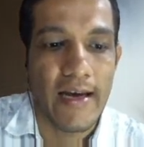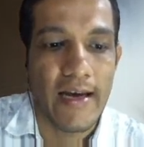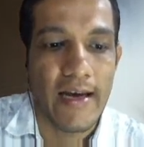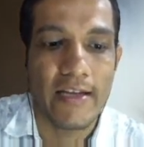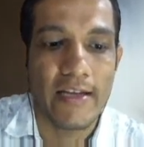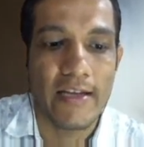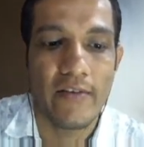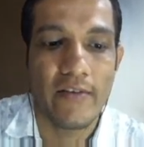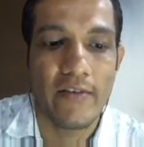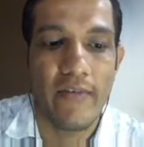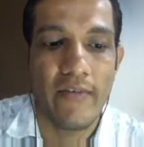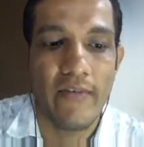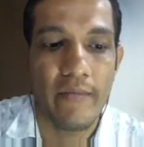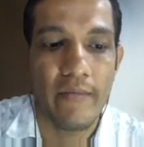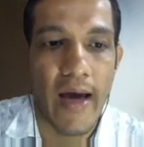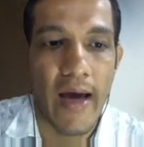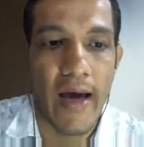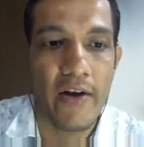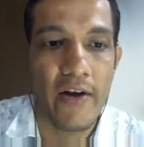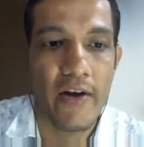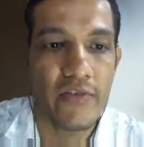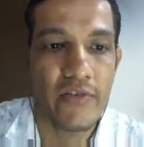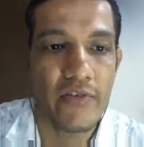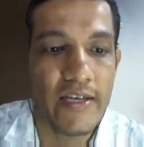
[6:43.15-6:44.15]
And the
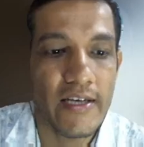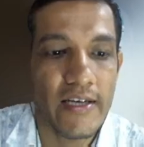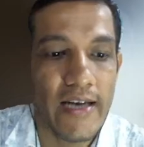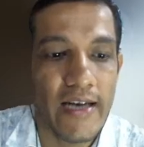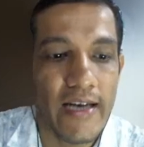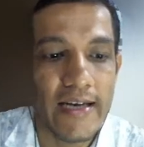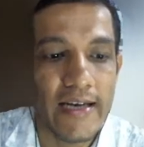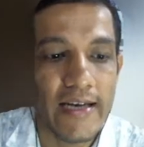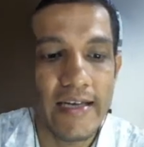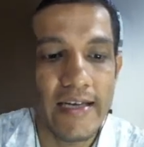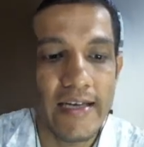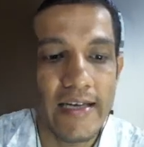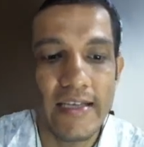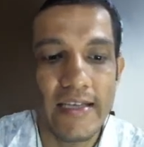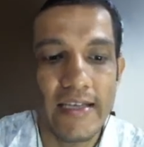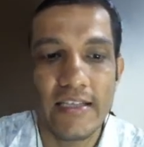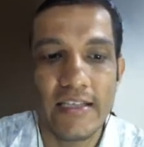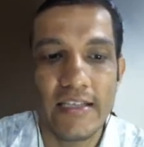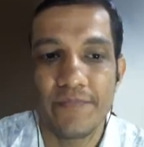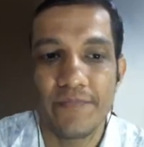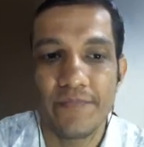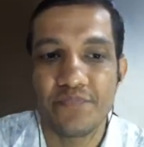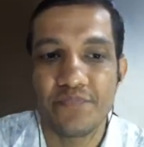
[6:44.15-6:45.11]
velocity gradient is